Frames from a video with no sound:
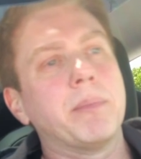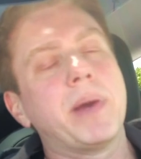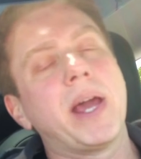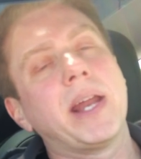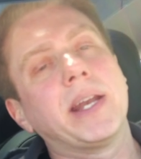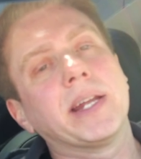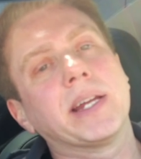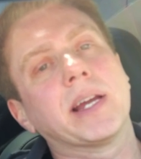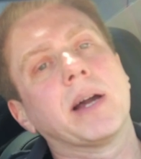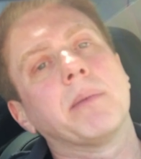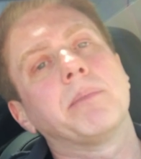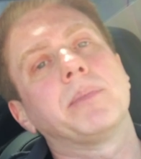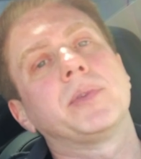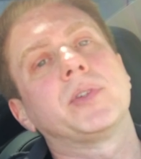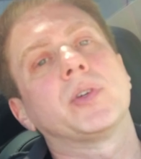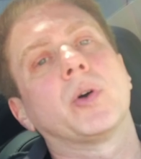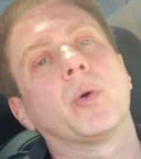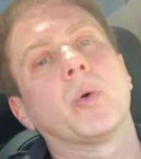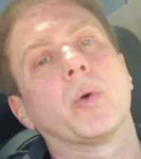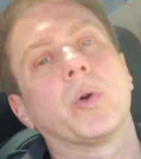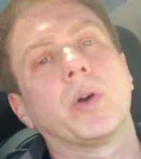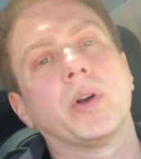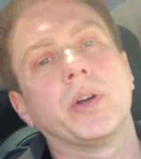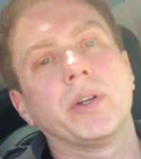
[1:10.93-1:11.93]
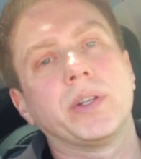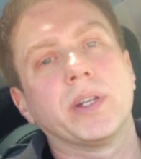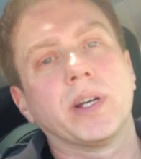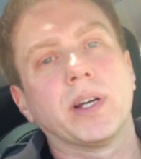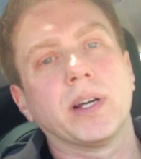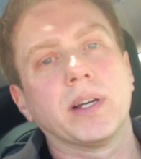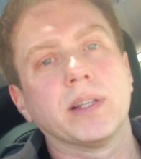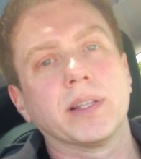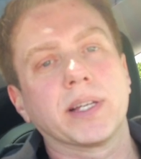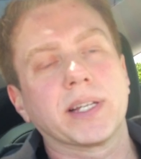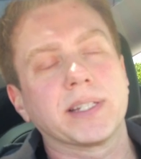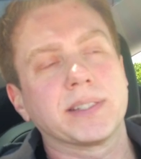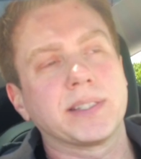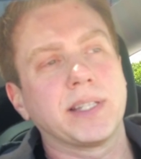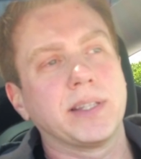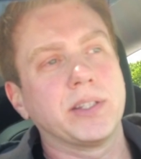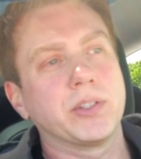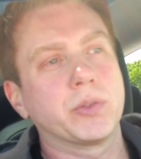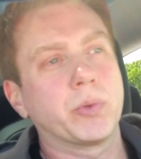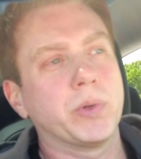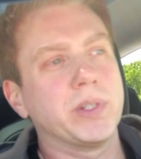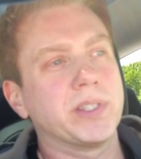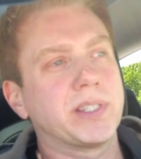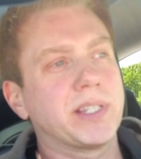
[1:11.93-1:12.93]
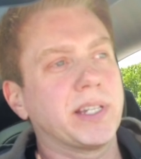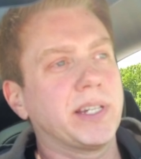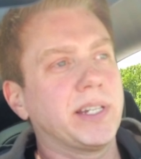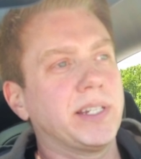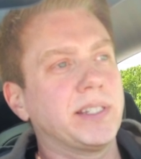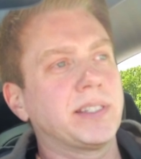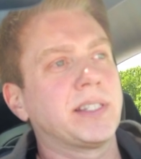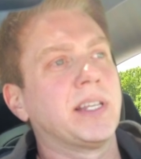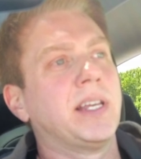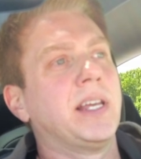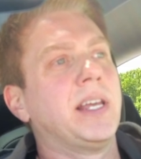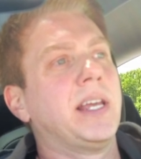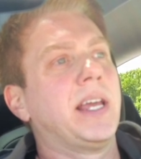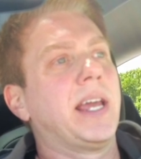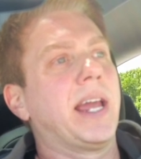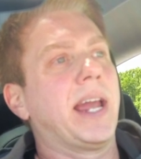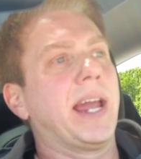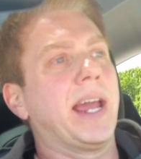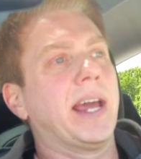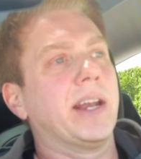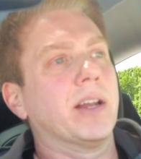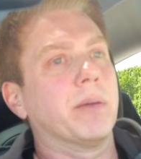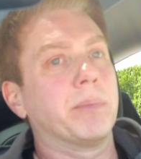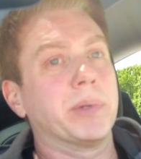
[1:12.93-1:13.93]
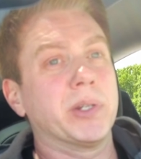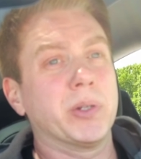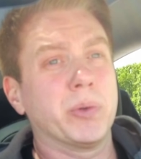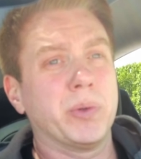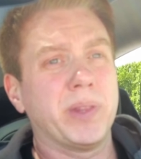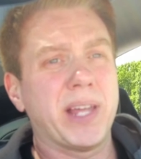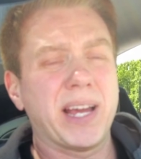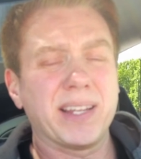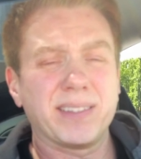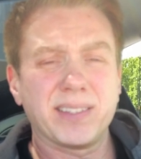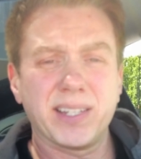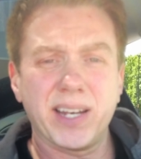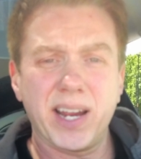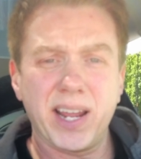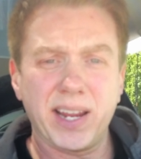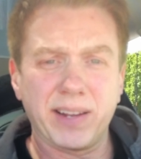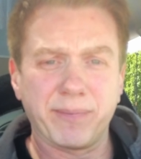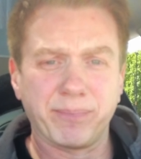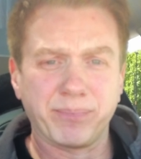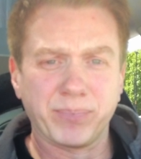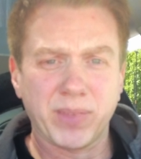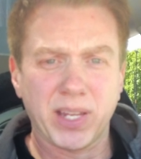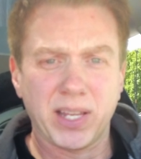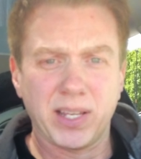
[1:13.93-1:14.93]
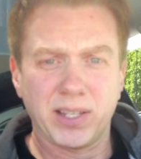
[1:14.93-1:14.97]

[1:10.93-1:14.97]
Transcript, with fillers: I'm heading up toward, uh, like I said, the Twin Cities, and I'll be doing that today.